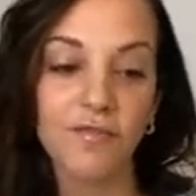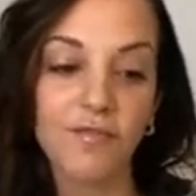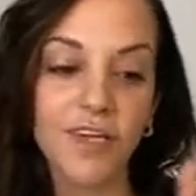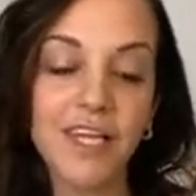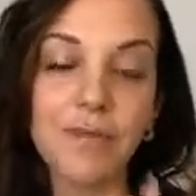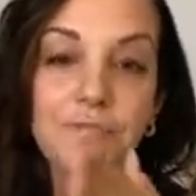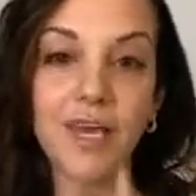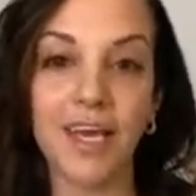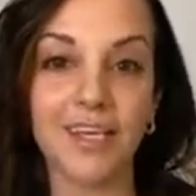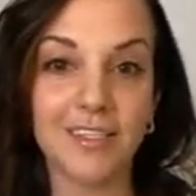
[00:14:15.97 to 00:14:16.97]
Feeling
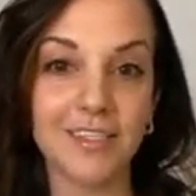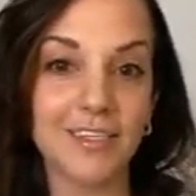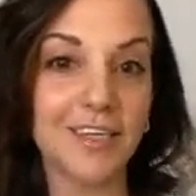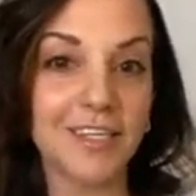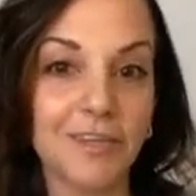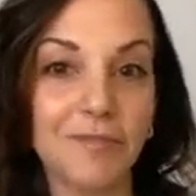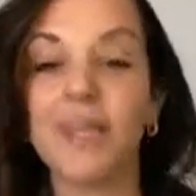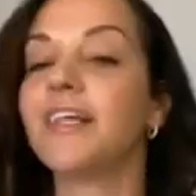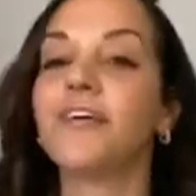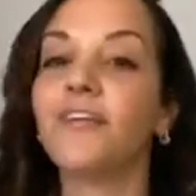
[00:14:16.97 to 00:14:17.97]
peace doesn't
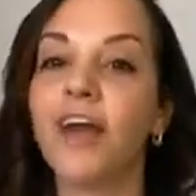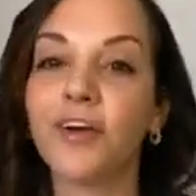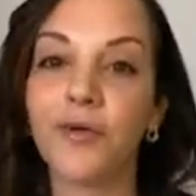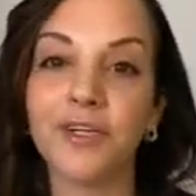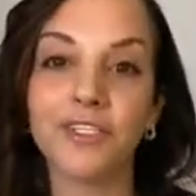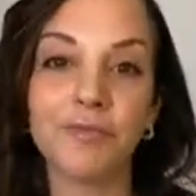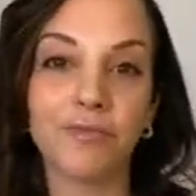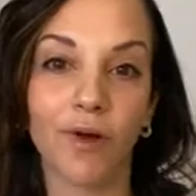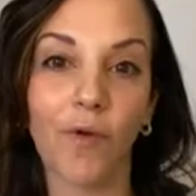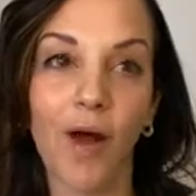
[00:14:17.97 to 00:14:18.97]
mean that you're not going to
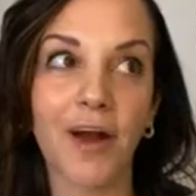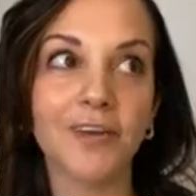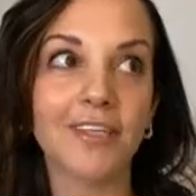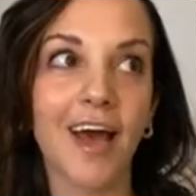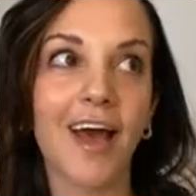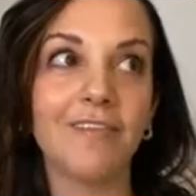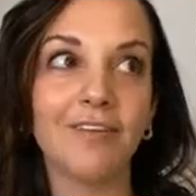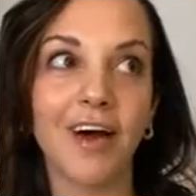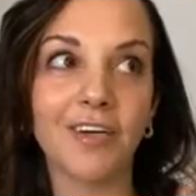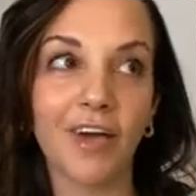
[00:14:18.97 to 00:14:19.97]
be required to
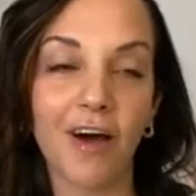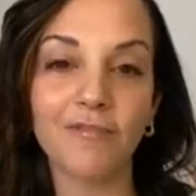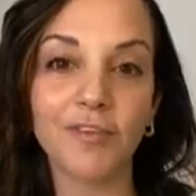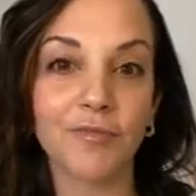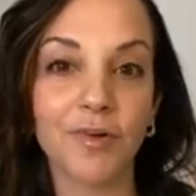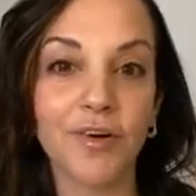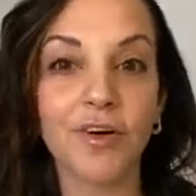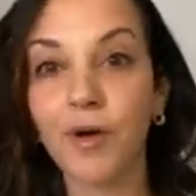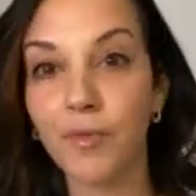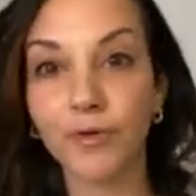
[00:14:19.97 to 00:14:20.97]
have
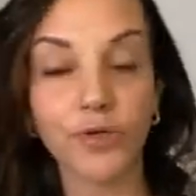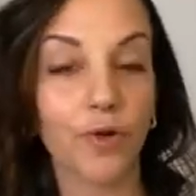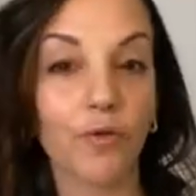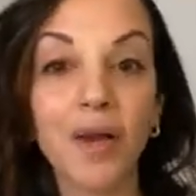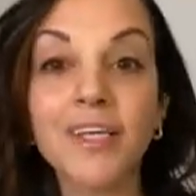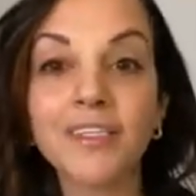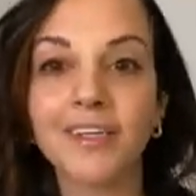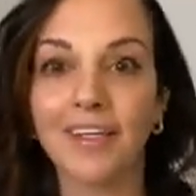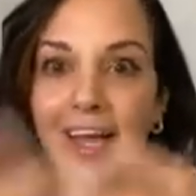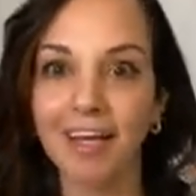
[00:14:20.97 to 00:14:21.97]
uncomfortable emotional
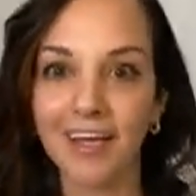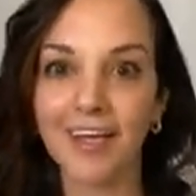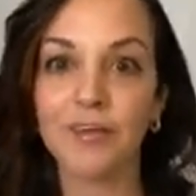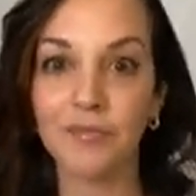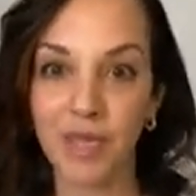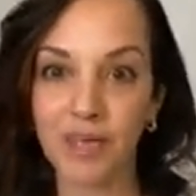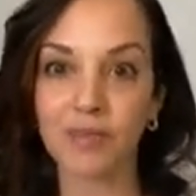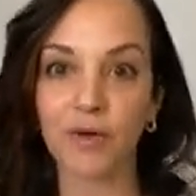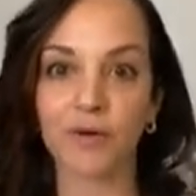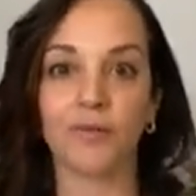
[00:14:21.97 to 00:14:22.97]
risk, like
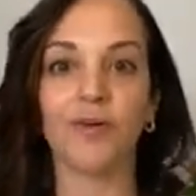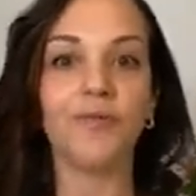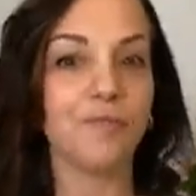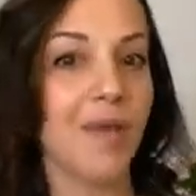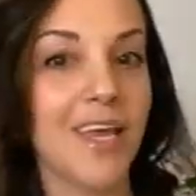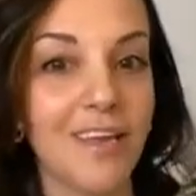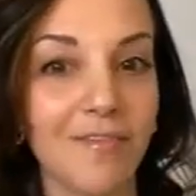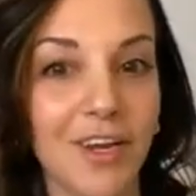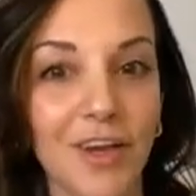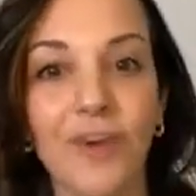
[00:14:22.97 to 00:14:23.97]
being vulnerable,
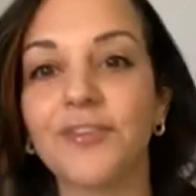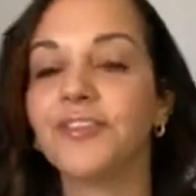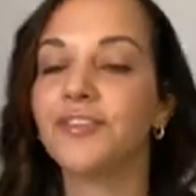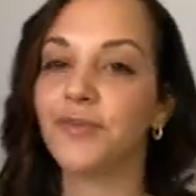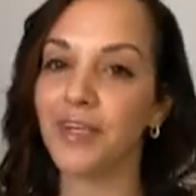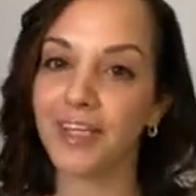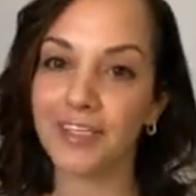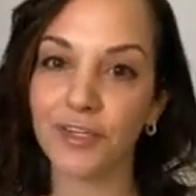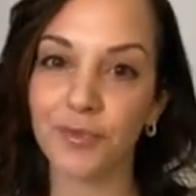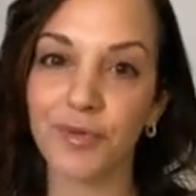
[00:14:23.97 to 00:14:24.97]
making videos, doing
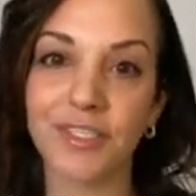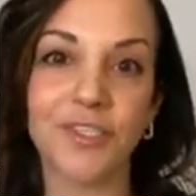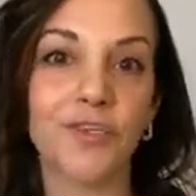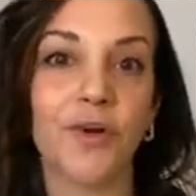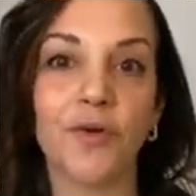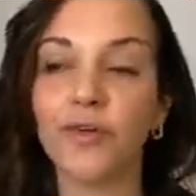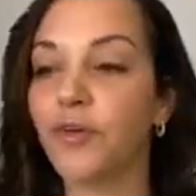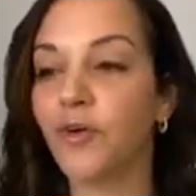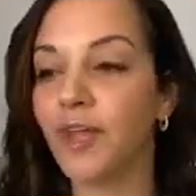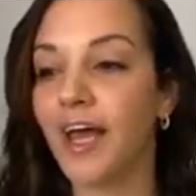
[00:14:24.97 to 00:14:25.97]
things in your business you
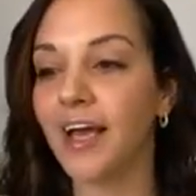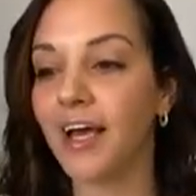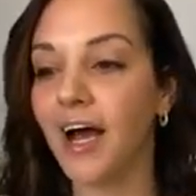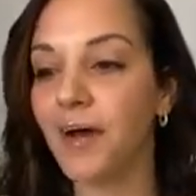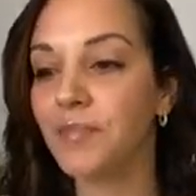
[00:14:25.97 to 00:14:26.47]
don't like,